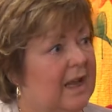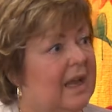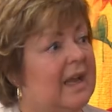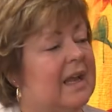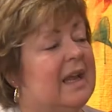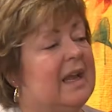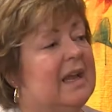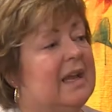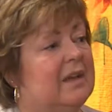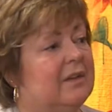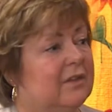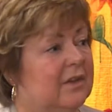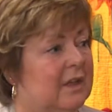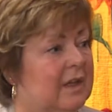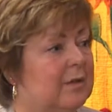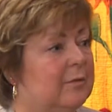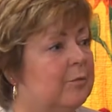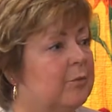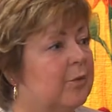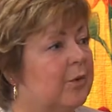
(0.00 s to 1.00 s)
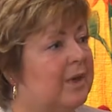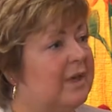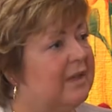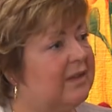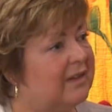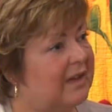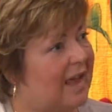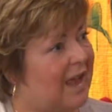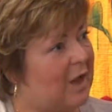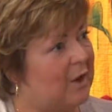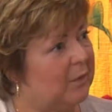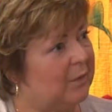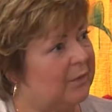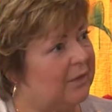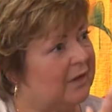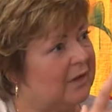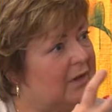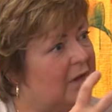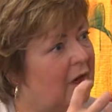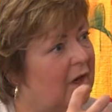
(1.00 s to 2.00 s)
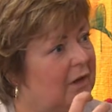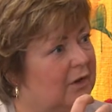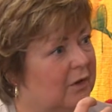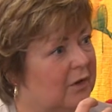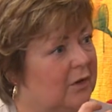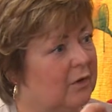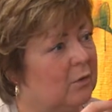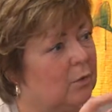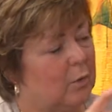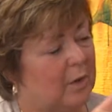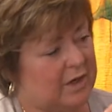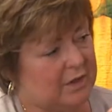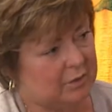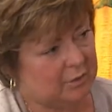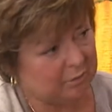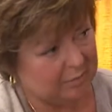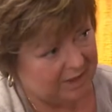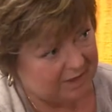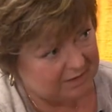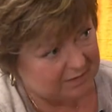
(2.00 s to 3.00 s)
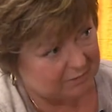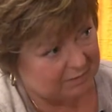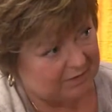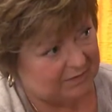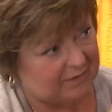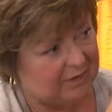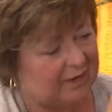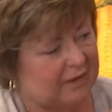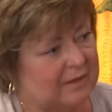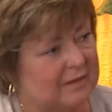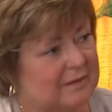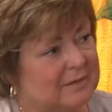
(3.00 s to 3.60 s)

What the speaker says: And it brings out the color when you paint with it.